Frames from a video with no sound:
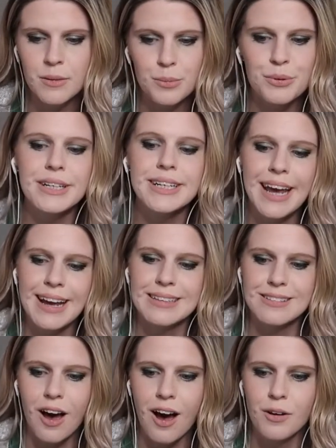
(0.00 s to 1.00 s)

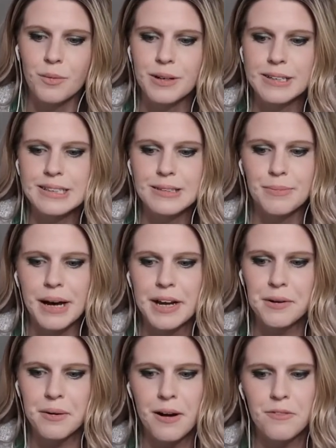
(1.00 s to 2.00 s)
predates Hogwarts by
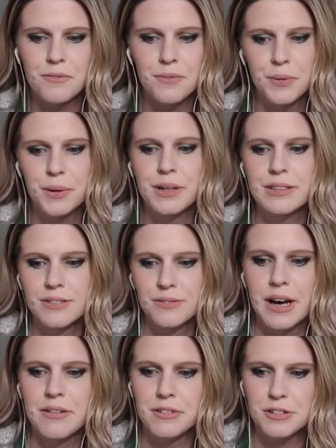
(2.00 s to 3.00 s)
around 400 to
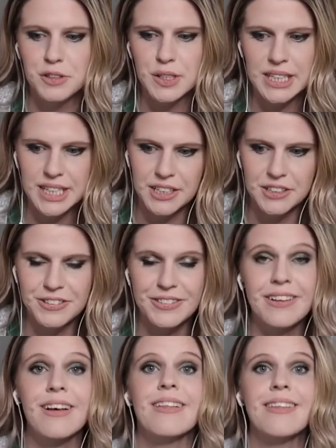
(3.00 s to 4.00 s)
500 years.
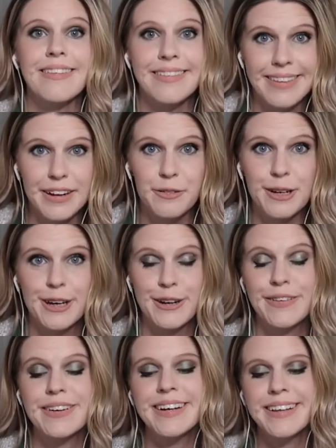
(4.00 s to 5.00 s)
There we
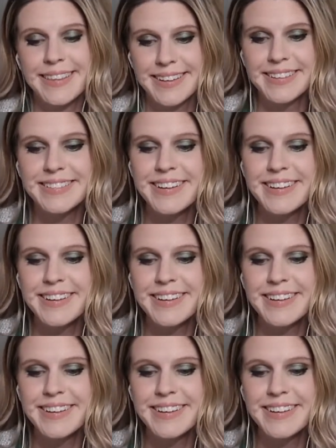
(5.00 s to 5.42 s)
go. There's our